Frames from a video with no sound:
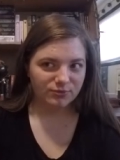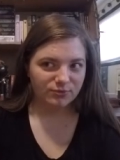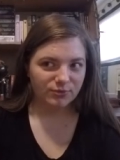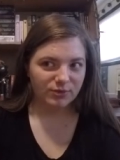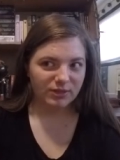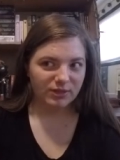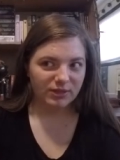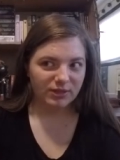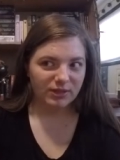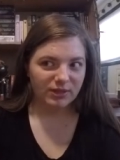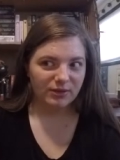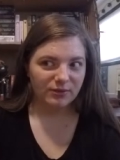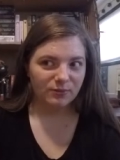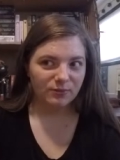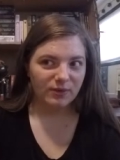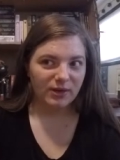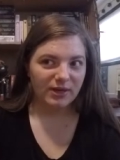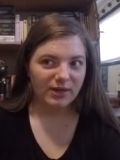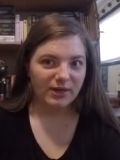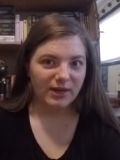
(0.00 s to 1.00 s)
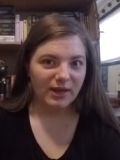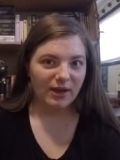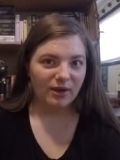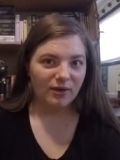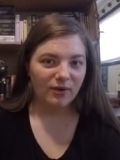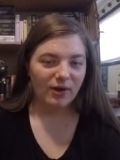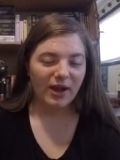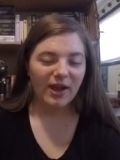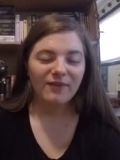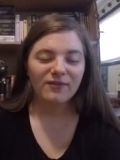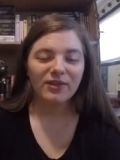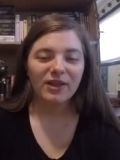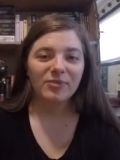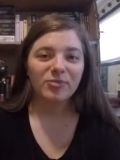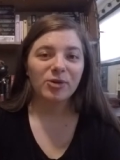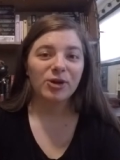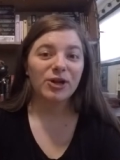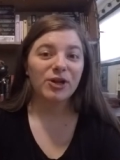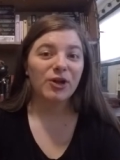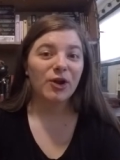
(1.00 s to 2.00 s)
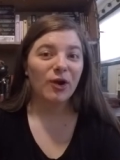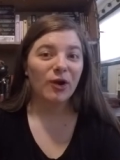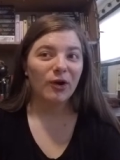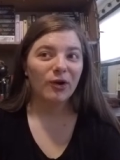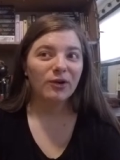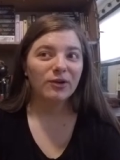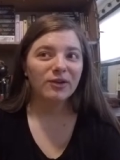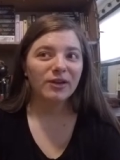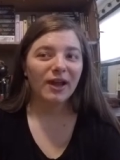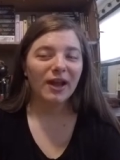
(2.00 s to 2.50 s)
really right now. I have a library card.